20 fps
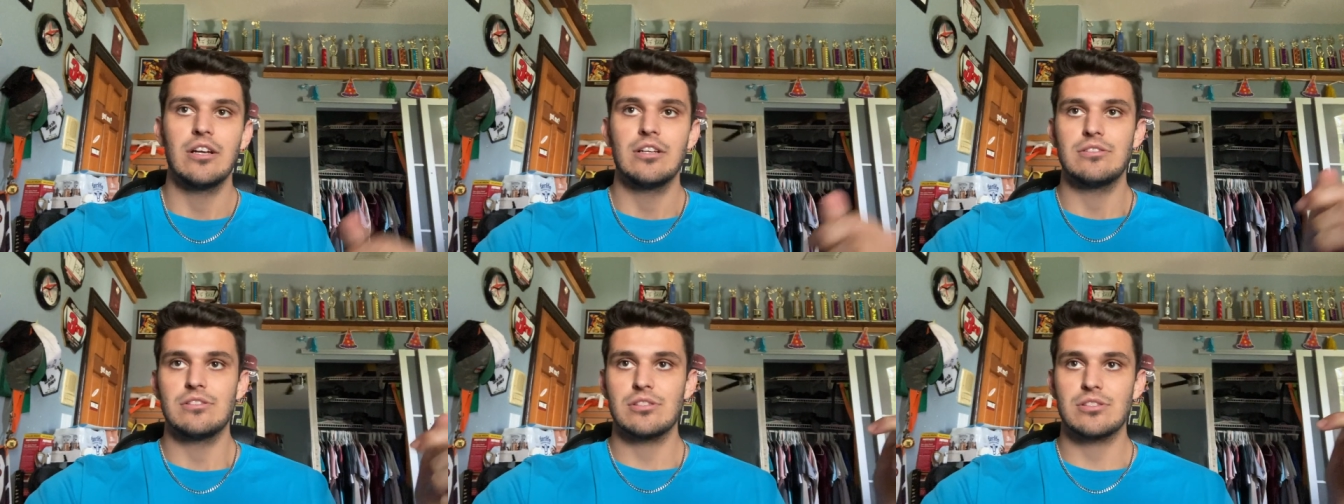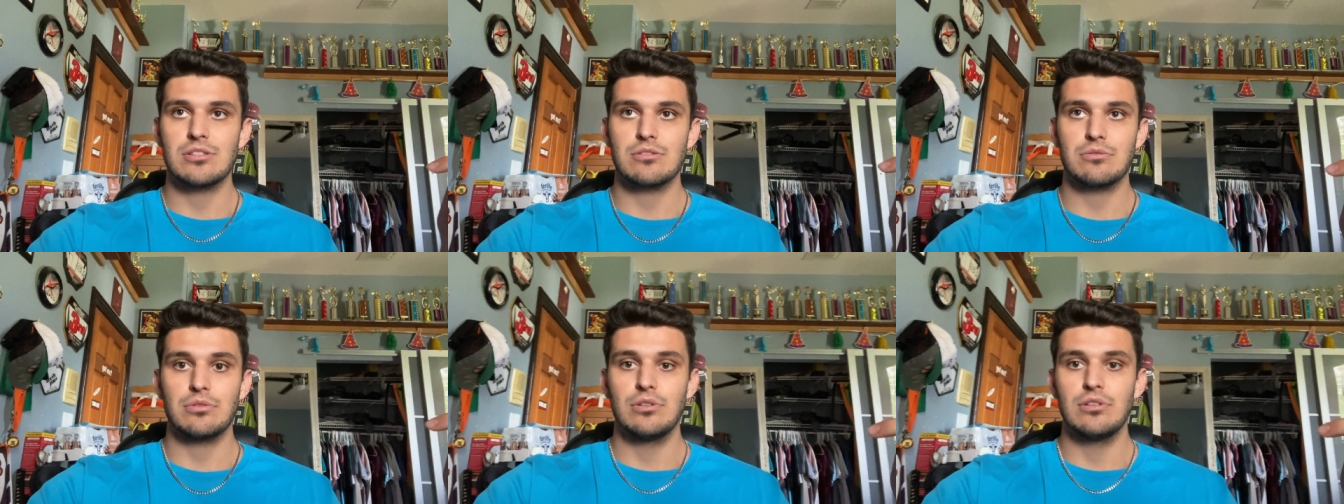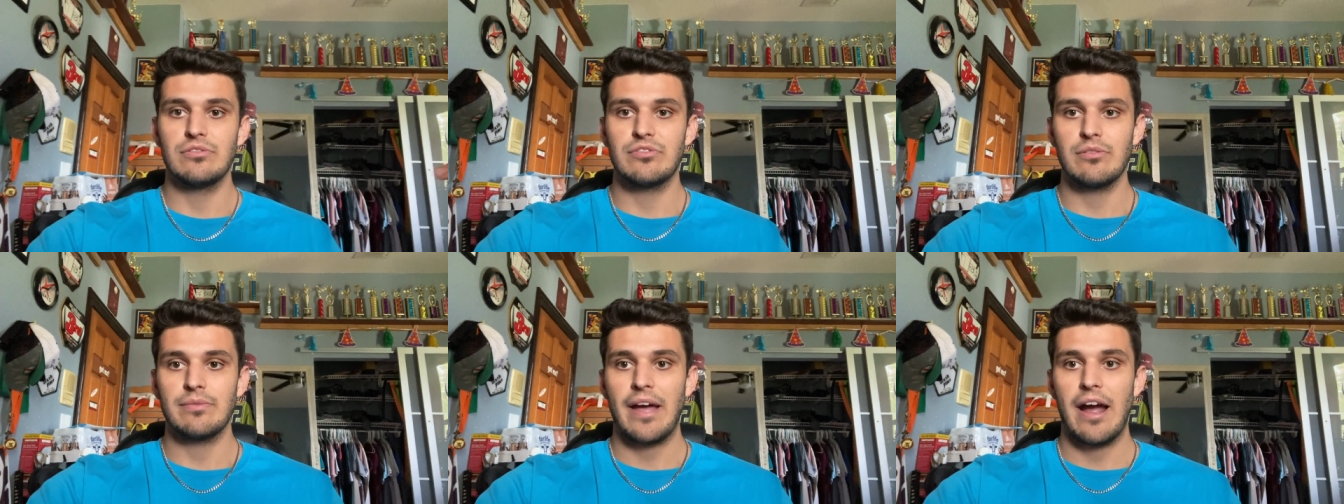just
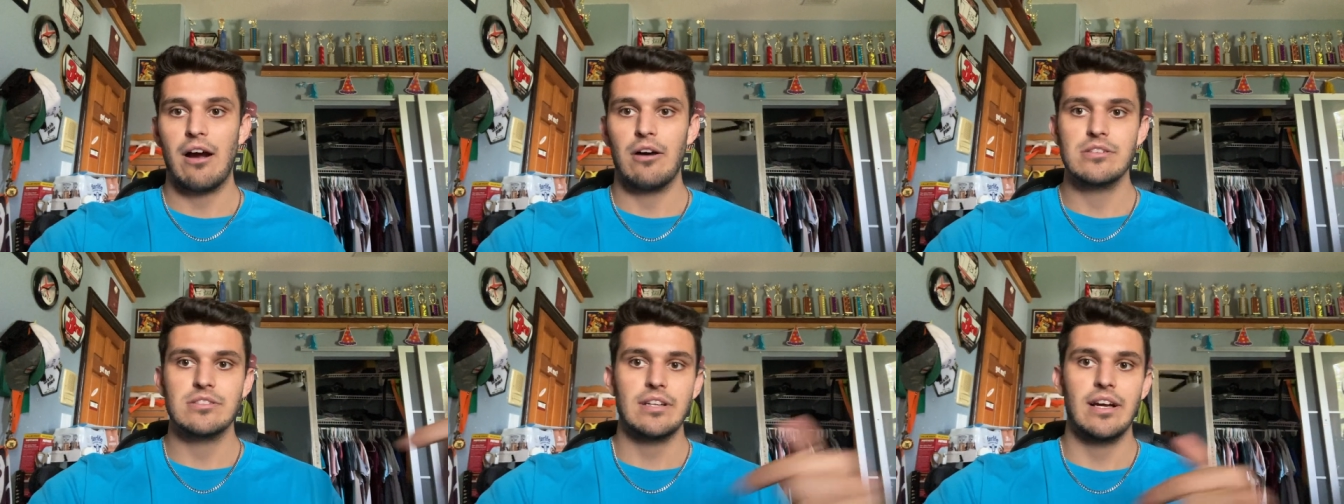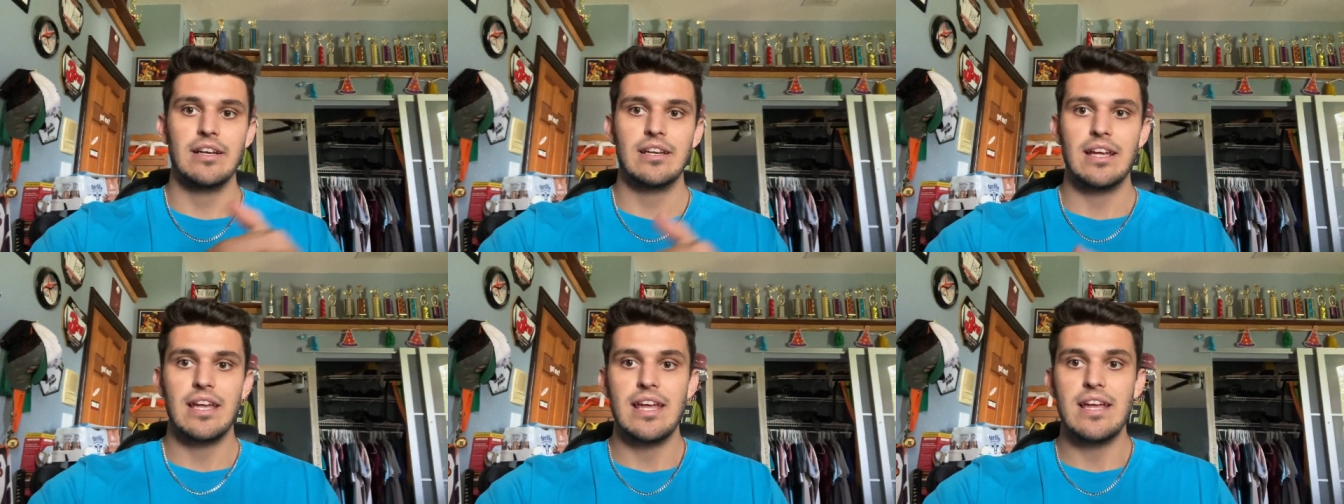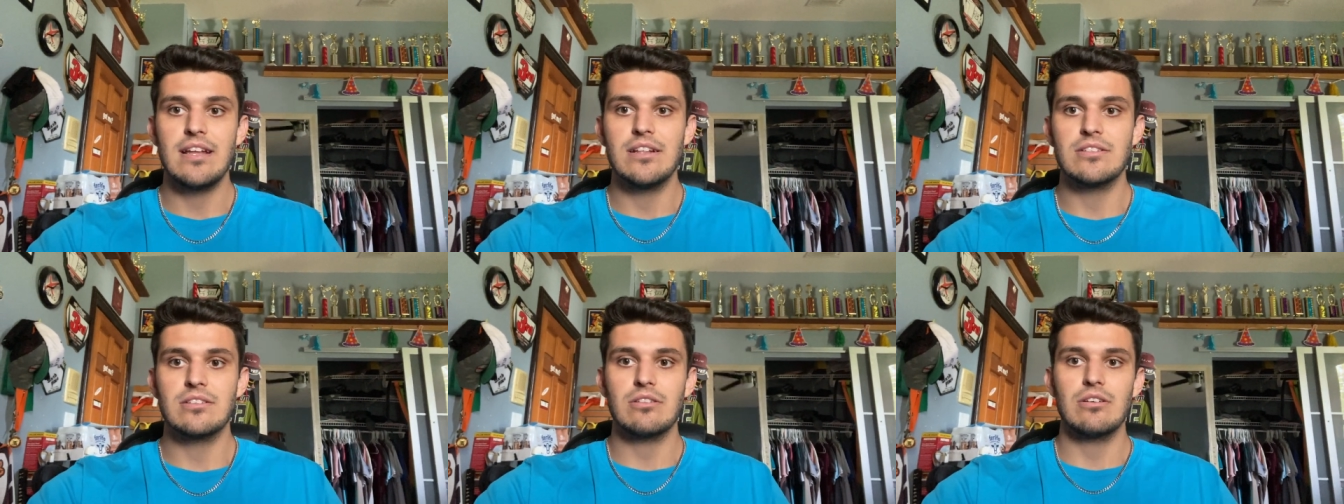screwed from the outside
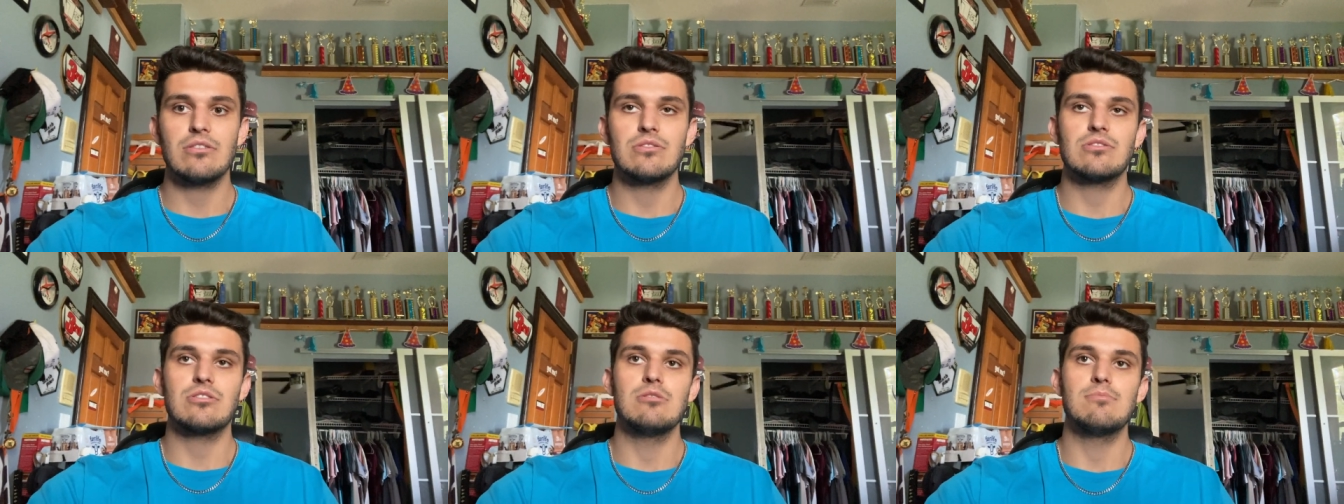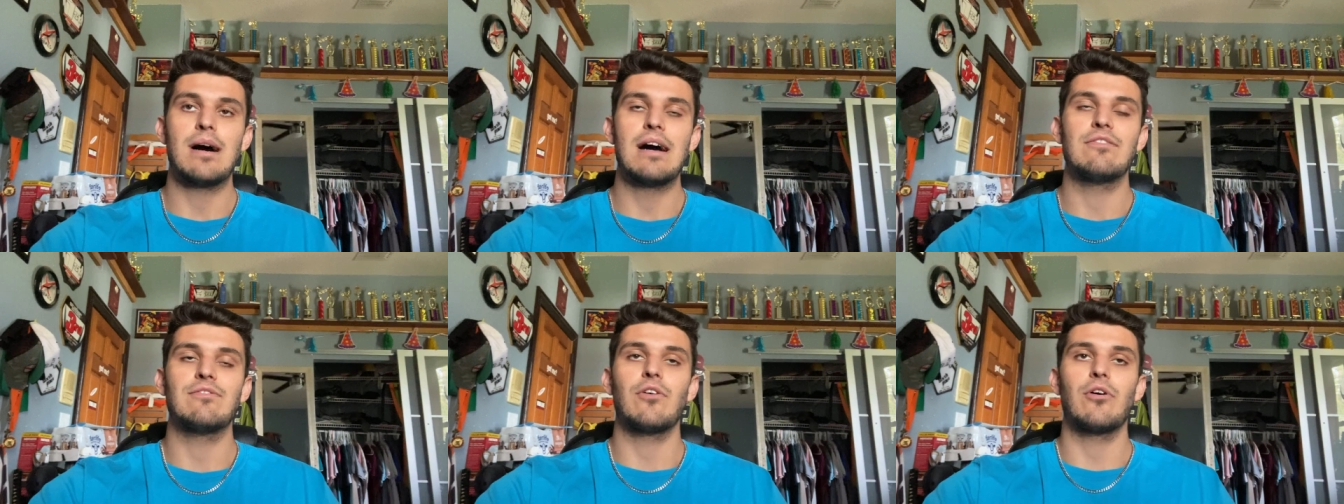into those two by